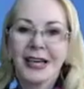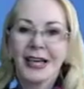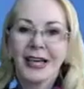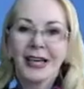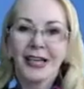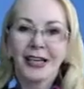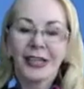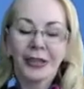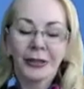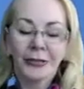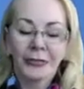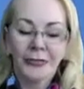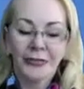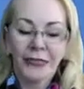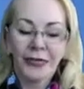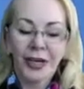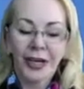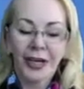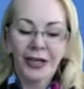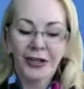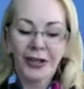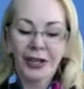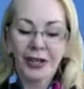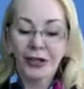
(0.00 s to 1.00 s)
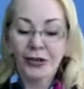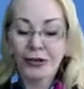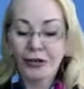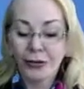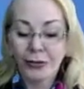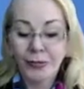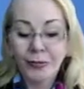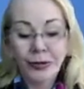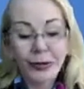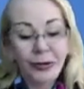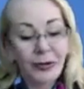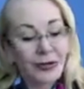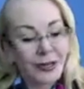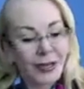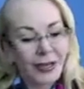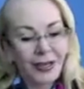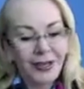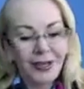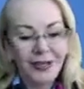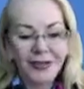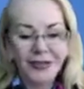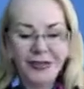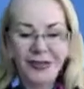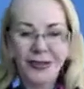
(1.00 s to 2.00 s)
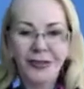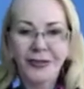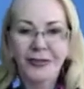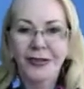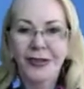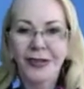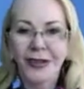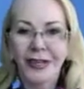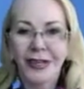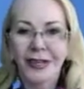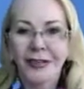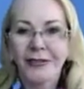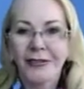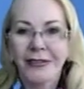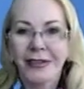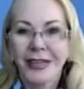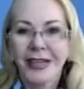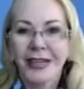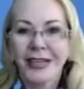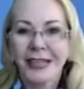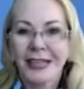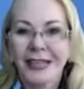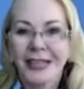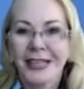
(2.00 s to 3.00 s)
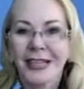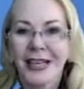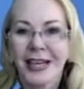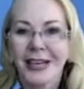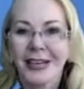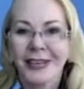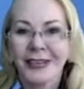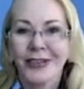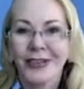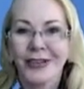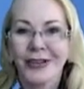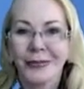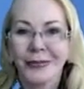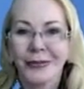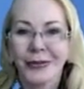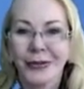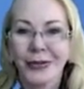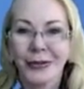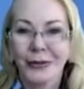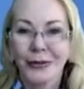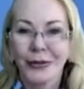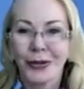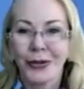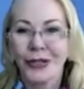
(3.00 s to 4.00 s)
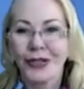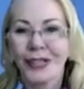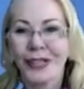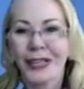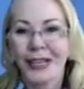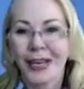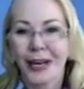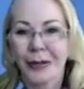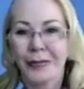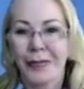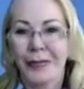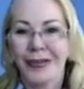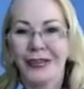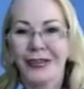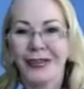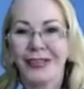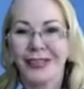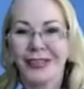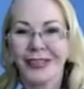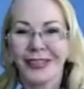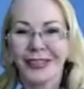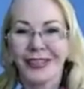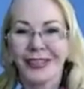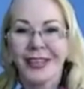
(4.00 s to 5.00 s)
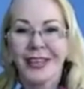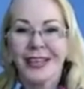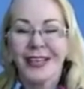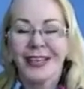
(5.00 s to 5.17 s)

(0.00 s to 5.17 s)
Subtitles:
and that new moon there. So get ready to take on more work, Capricorn.